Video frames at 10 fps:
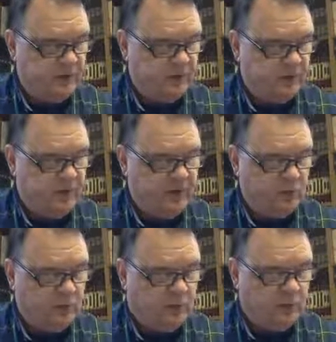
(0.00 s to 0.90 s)
will make
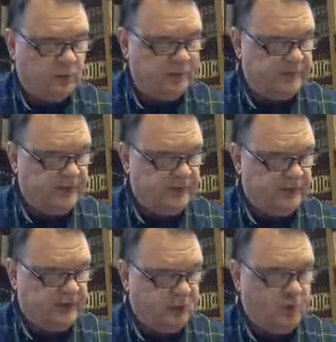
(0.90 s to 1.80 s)
war with them
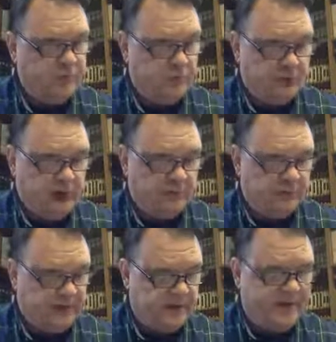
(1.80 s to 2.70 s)
and overcome
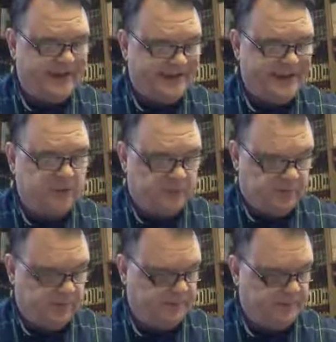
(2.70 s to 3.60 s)
them and kill
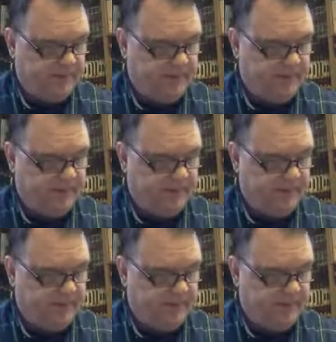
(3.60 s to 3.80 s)
them.